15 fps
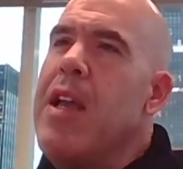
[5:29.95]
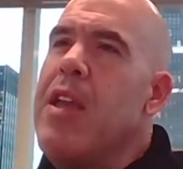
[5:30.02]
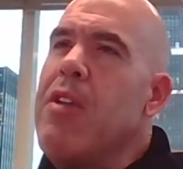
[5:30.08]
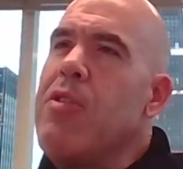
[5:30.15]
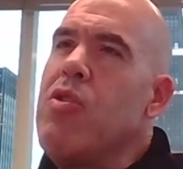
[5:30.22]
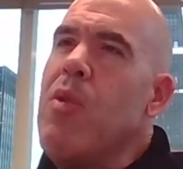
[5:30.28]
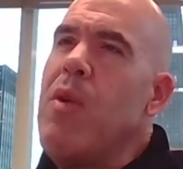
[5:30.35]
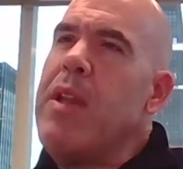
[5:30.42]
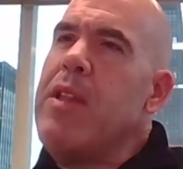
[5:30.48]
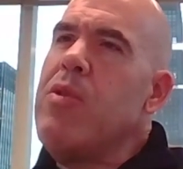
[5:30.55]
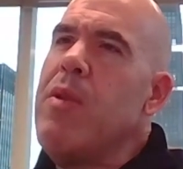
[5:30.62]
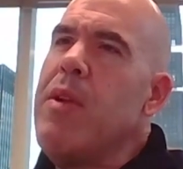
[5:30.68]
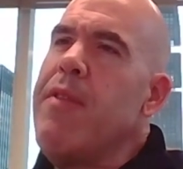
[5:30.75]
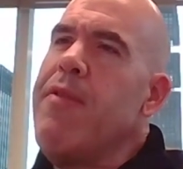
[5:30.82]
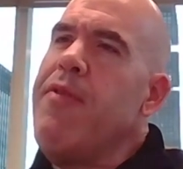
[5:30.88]

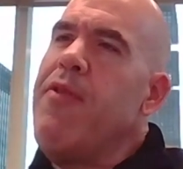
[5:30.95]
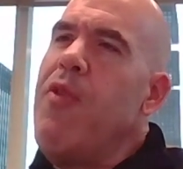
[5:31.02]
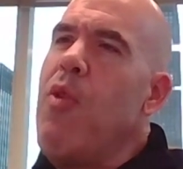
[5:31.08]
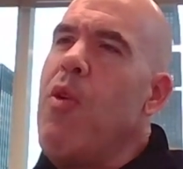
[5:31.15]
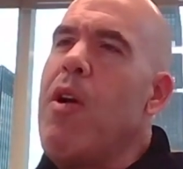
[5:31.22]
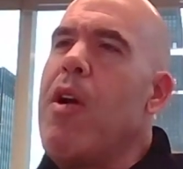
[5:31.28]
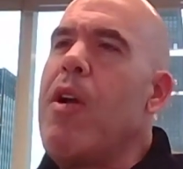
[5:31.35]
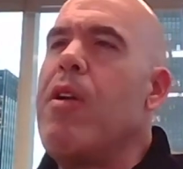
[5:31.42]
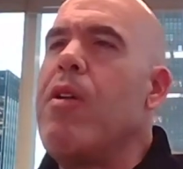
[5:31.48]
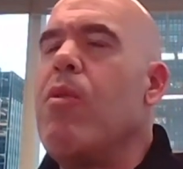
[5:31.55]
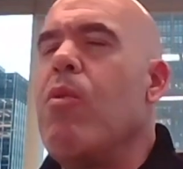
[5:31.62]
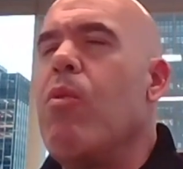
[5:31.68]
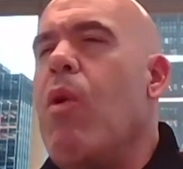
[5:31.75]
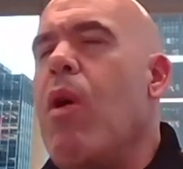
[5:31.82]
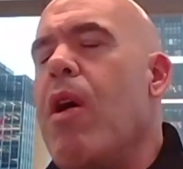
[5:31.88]
2024
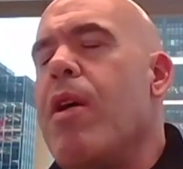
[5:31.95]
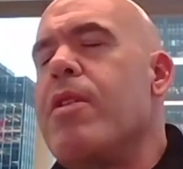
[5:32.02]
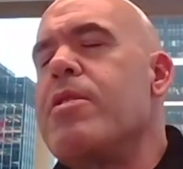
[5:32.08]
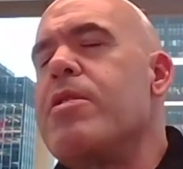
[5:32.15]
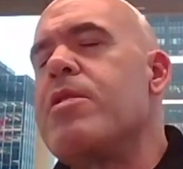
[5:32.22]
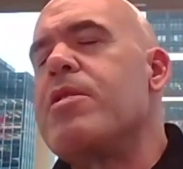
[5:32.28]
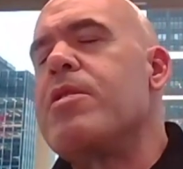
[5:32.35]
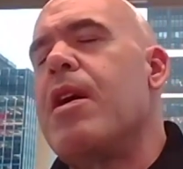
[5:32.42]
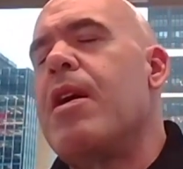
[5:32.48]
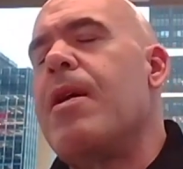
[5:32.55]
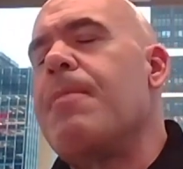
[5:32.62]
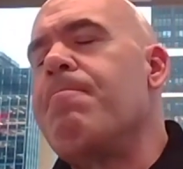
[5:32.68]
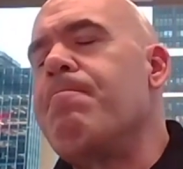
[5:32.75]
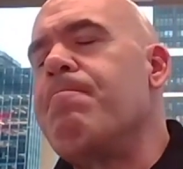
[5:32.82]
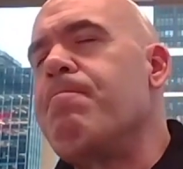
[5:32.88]
was
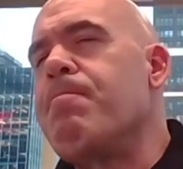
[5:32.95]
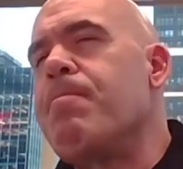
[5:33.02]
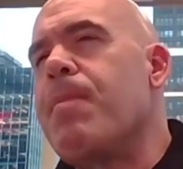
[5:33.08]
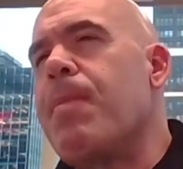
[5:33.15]
some